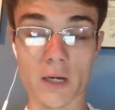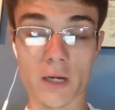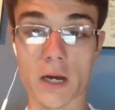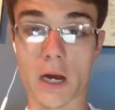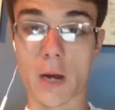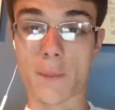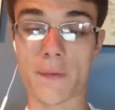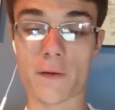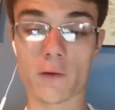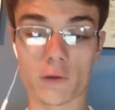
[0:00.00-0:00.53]

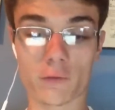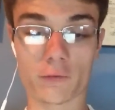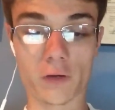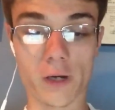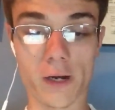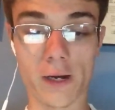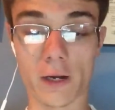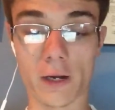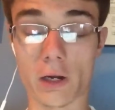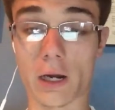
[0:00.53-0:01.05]
Um, he was
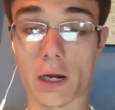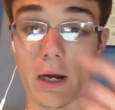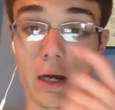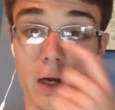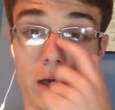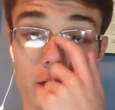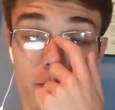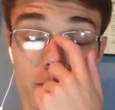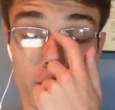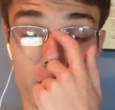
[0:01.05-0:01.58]
flying a,
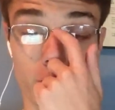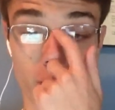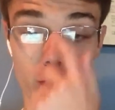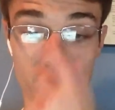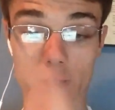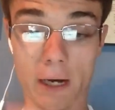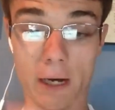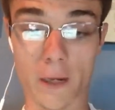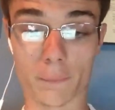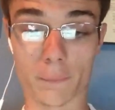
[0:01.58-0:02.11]
a
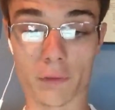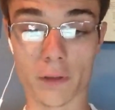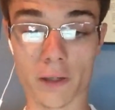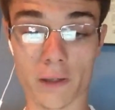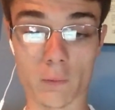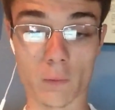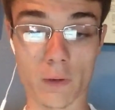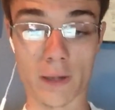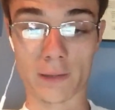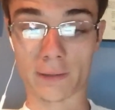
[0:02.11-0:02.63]
historic
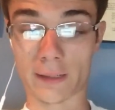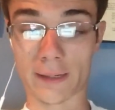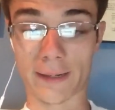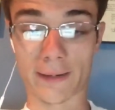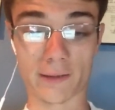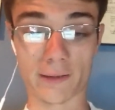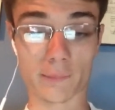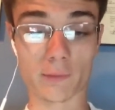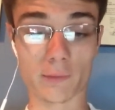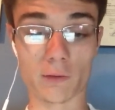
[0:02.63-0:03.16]
airplane when I
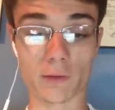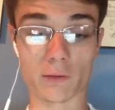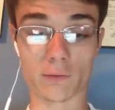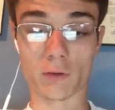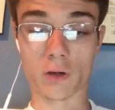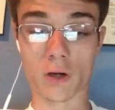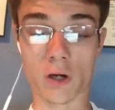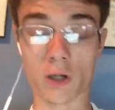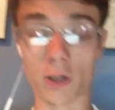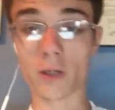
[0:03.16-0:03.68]
guess something went
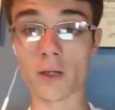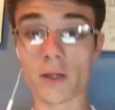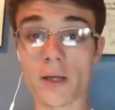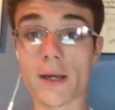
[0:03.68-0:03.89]
wrong,